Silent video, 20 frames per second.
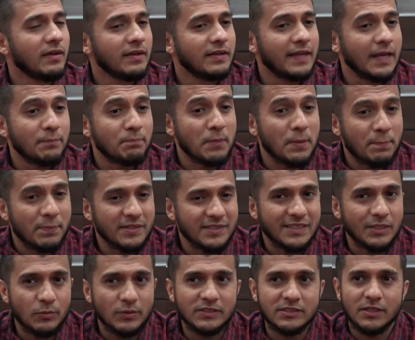Get me
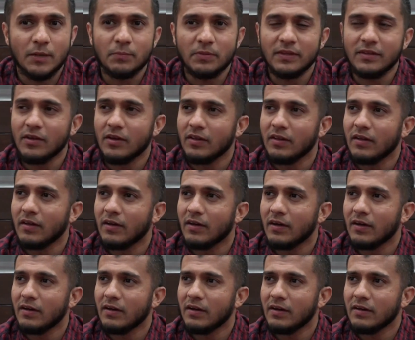busy with something, Ya Allah.
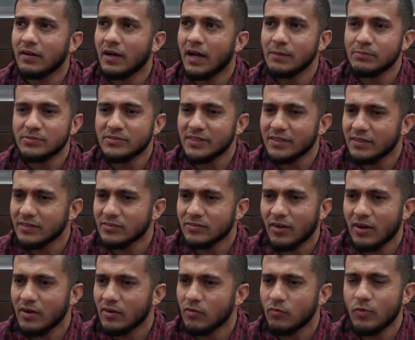I'm sick and
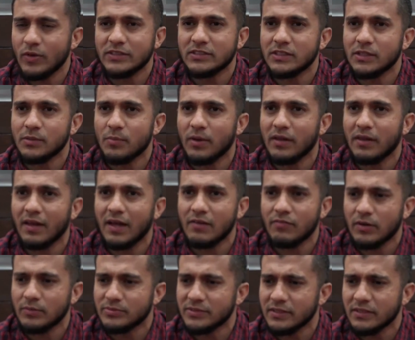tired of wasting my life.
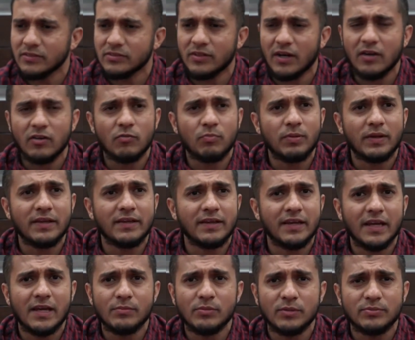I'm sick and tired of playing
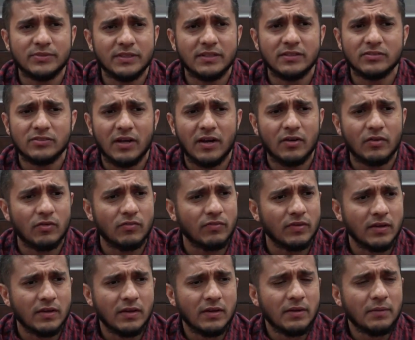games. I'm sick and tired of
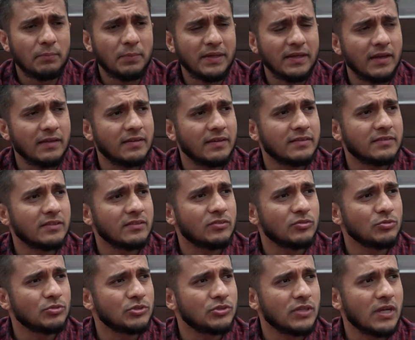being addicted
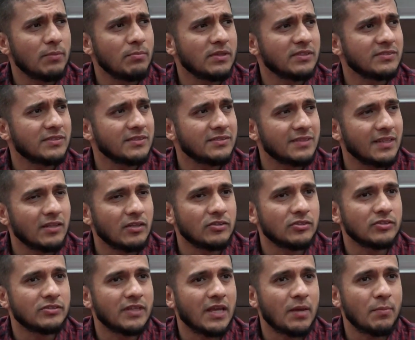to shamelessness and
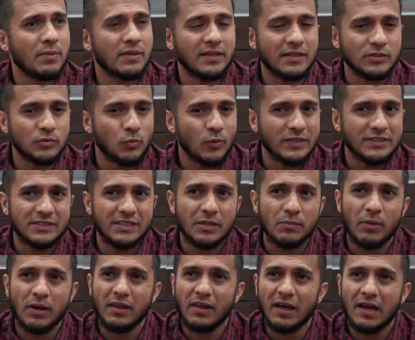entertainment that's
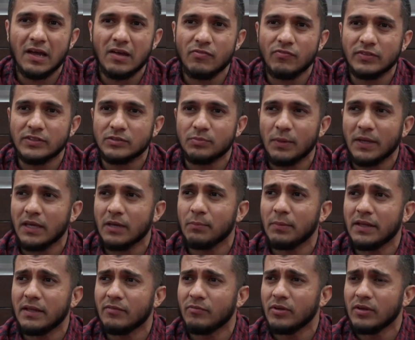wasting my life. It's making
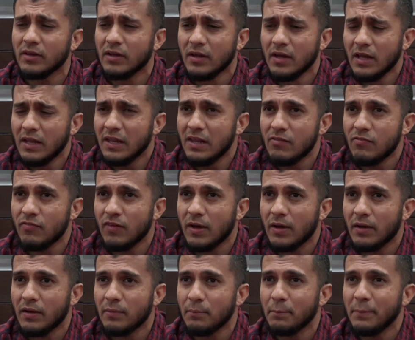me live
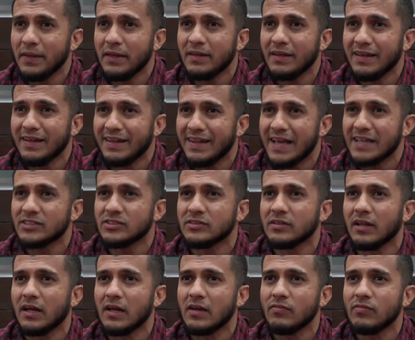a meaningless
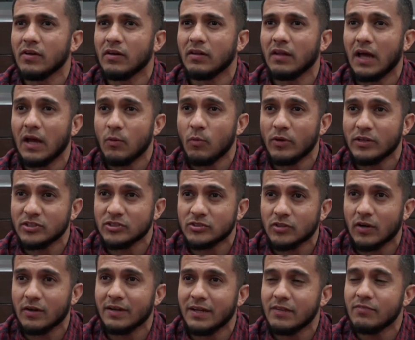life, Ya Allah. I want to
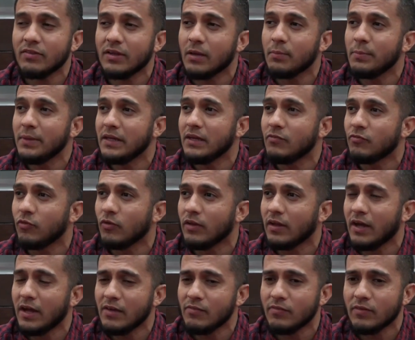start living a meaningful
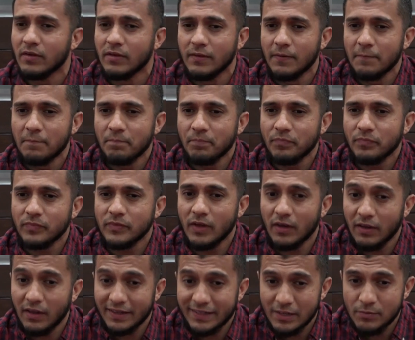life. Ya
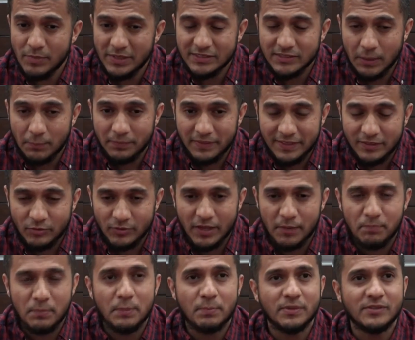Allah, give me something to
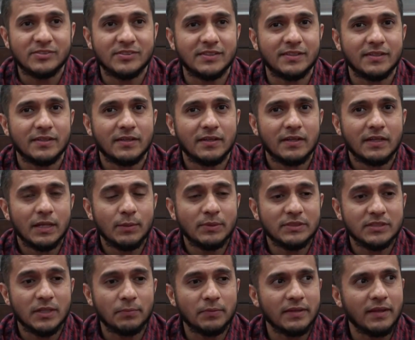get me busy. Give me
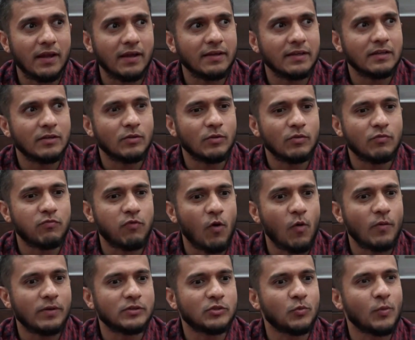something that I can look
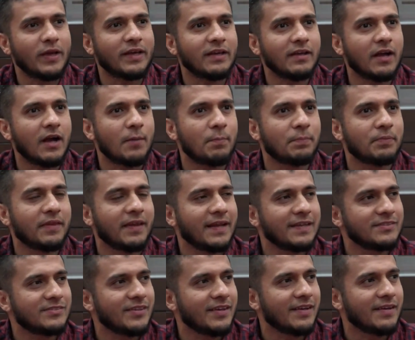forward to waking up the
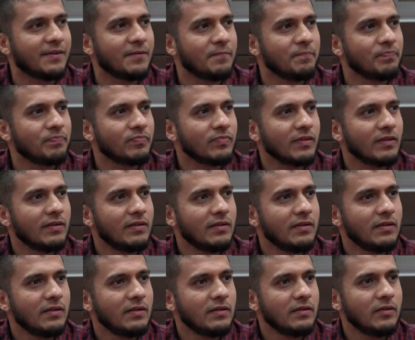next day.
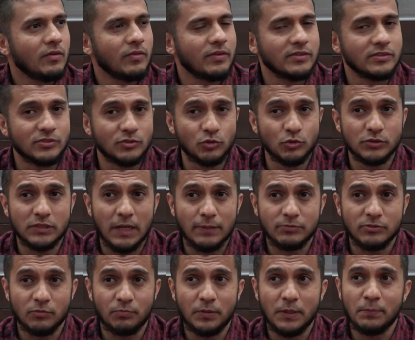There's two
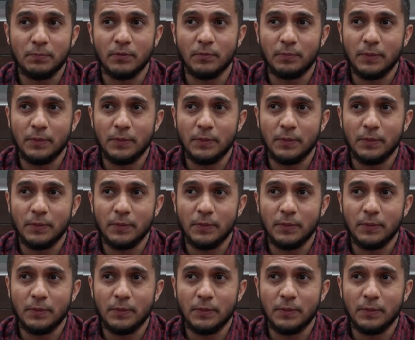types of people.